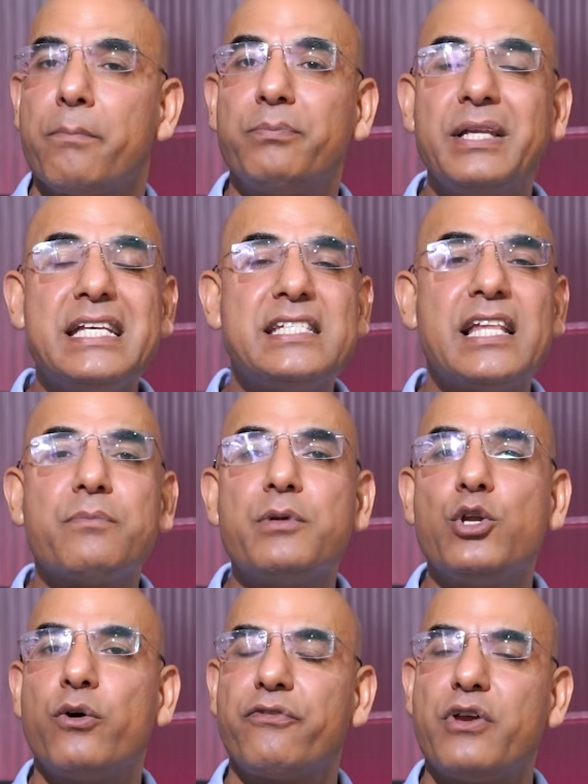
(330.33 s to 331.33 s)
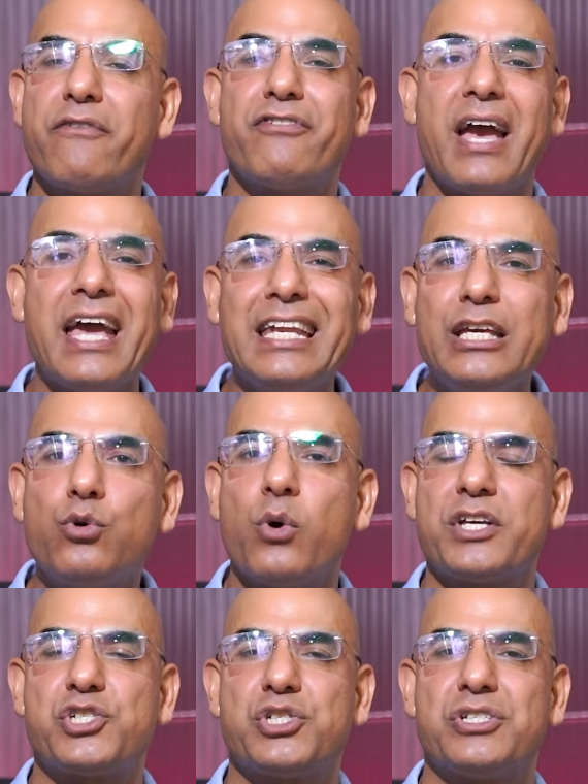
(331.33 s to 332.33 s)
Please let me know if you have any
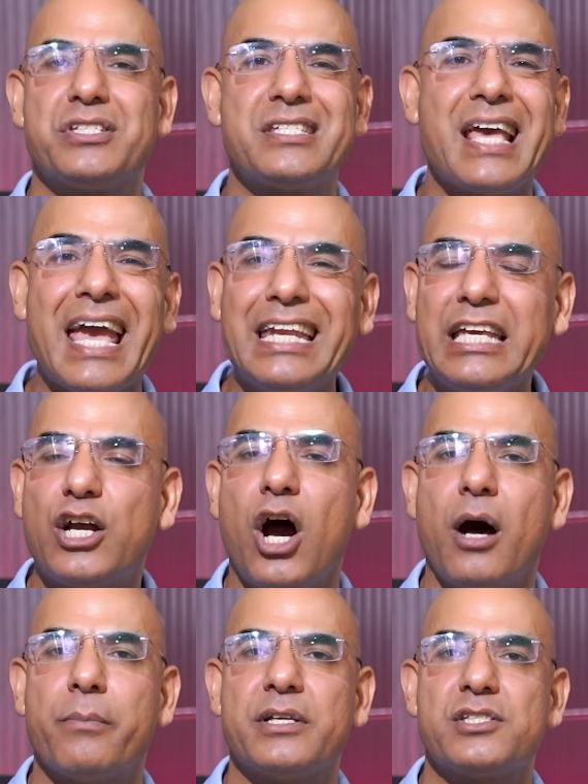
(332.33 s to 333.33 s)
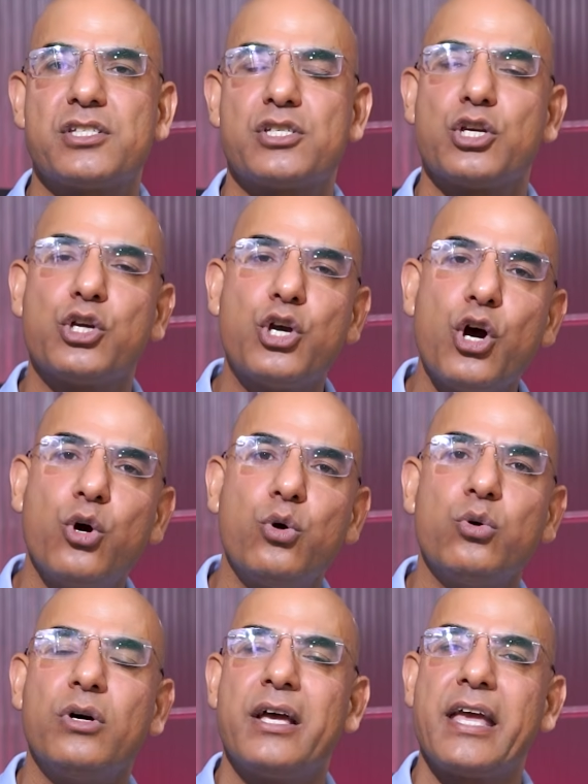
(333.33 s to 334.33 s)
questions, any comments. Go
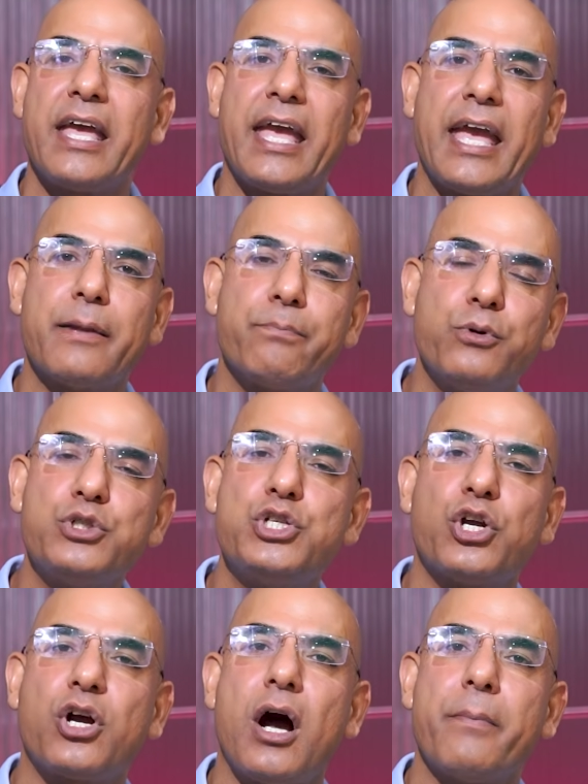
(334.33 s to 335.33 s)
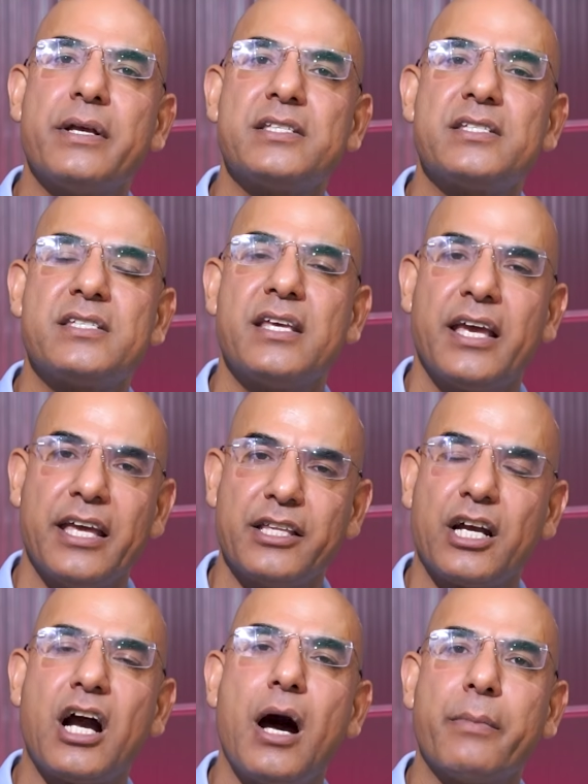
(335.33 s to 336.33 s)
and put your comments in the
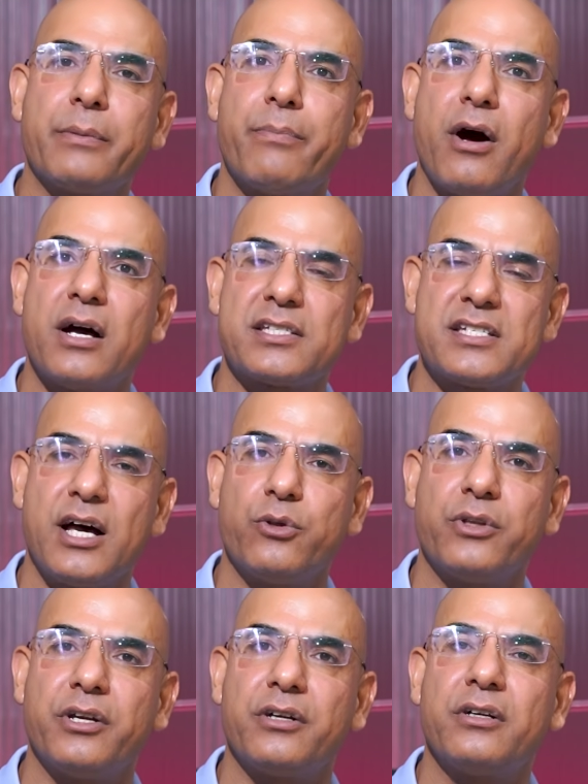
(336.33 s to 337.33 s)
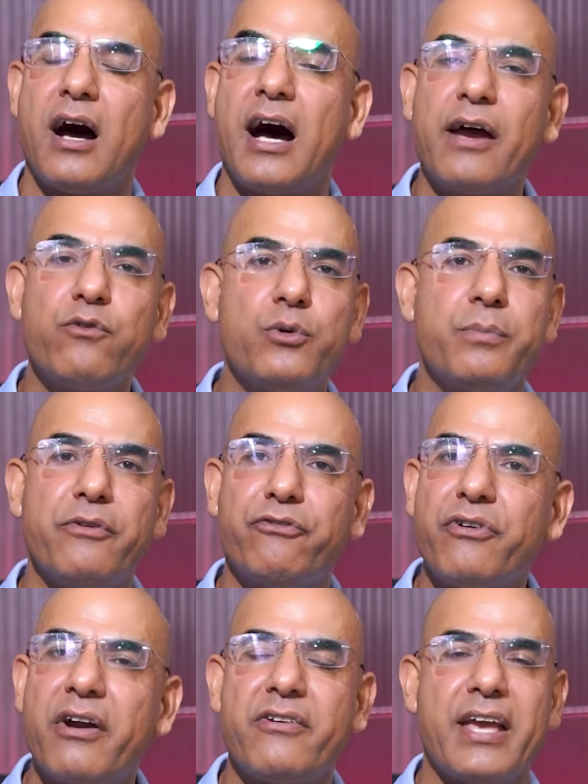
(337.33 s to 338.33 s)
comment box down there. I would be
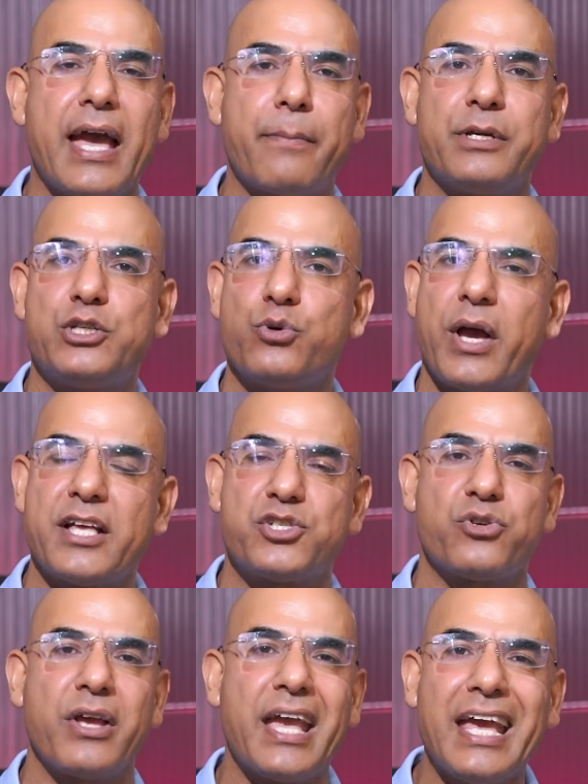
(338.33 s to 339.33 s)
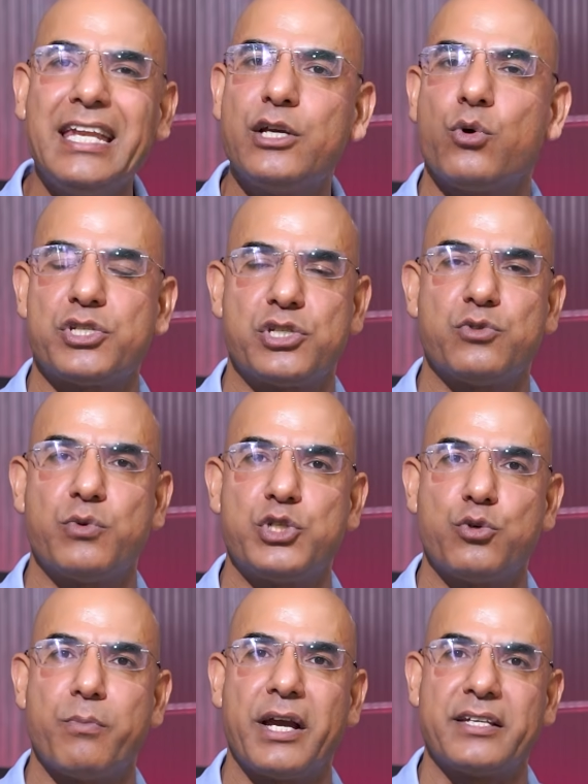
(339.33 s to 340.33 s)
very happy to answer any questions which
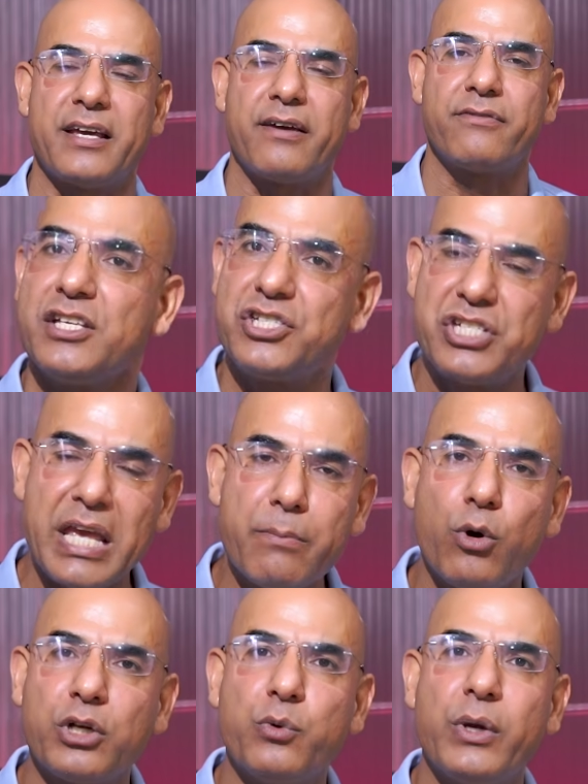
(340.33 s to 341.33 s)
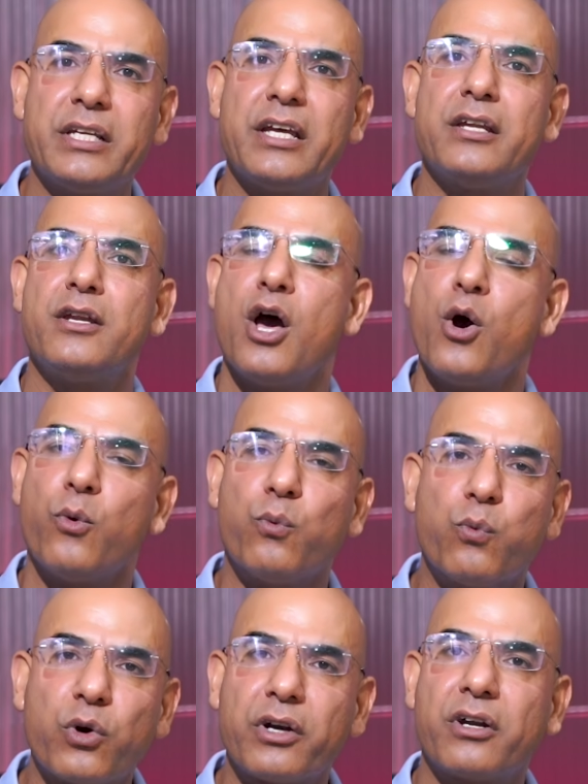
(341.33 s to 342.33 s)
you might have. Stay motivated,
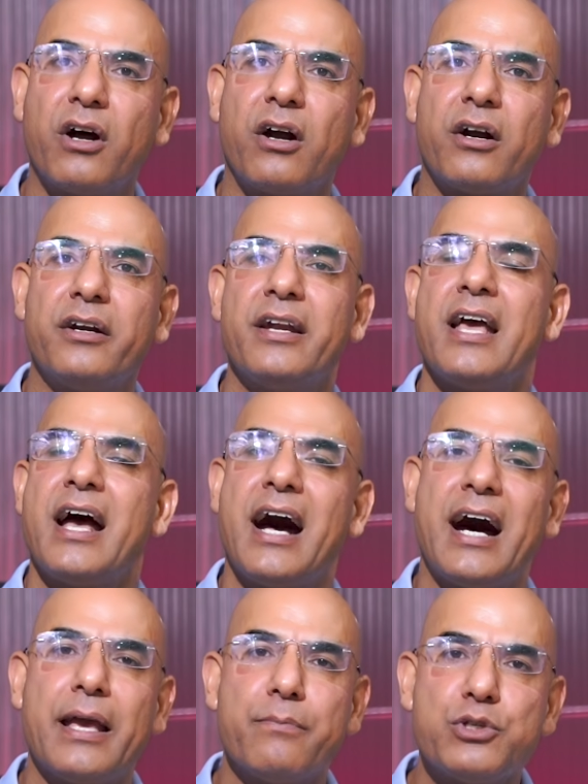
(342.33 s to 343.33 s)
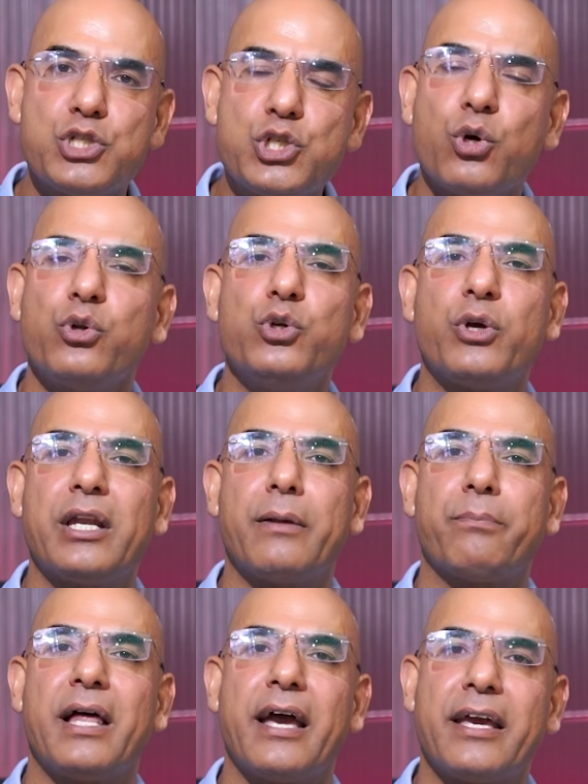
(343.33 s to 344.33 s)
work hard. I'm sure you can
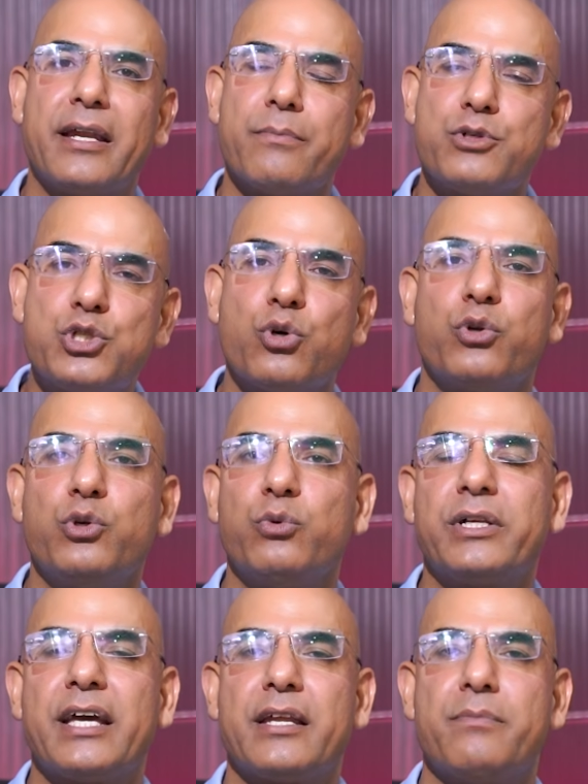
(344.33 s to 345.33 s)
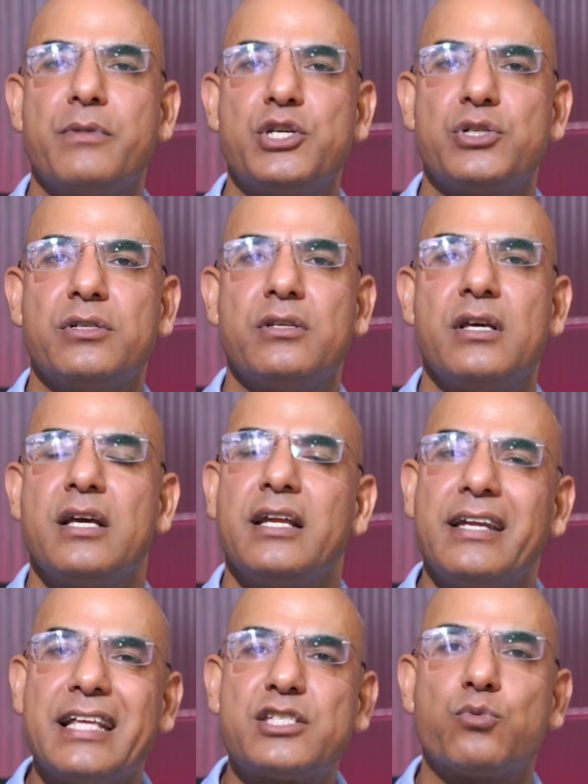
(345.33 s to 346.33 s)
apply and I'm sure you'll get admission.
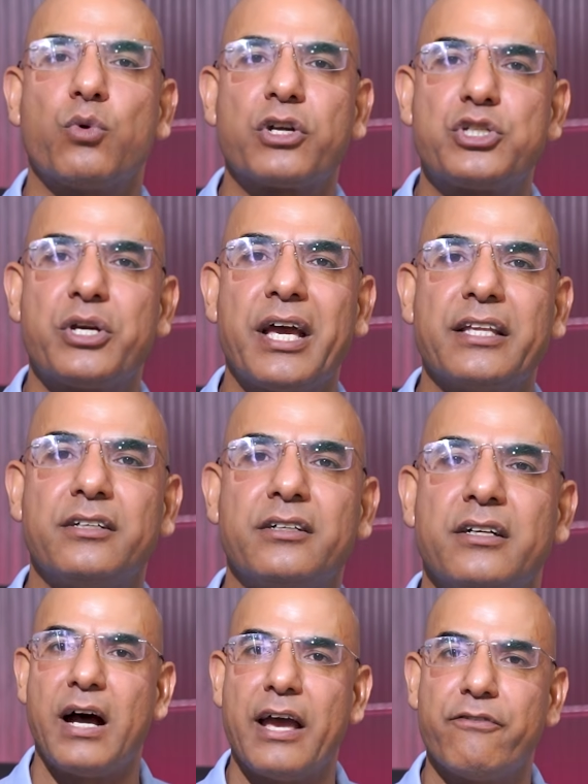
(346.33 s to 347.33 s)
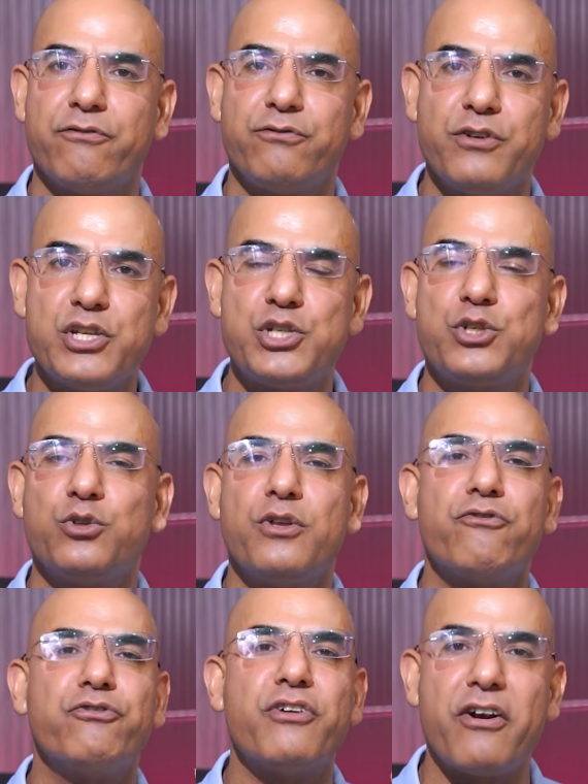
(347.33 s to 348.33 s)
Let's work together. I wish you the
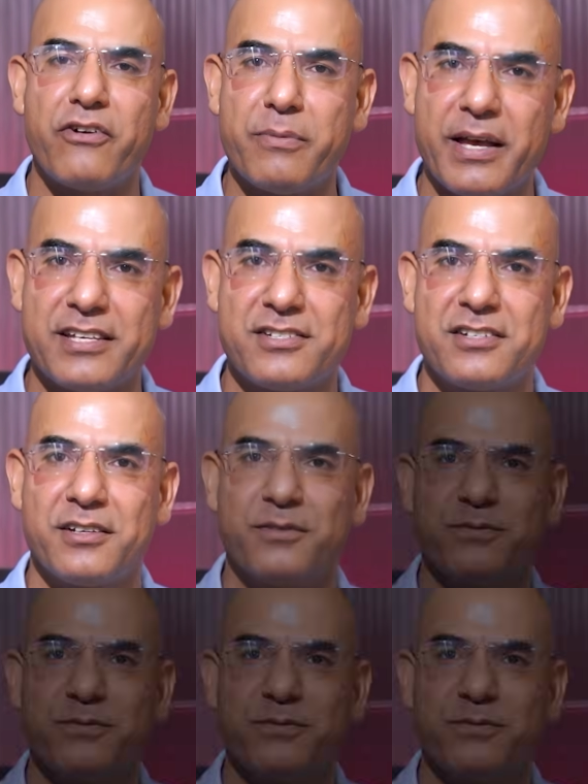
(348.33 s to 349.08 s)
very best.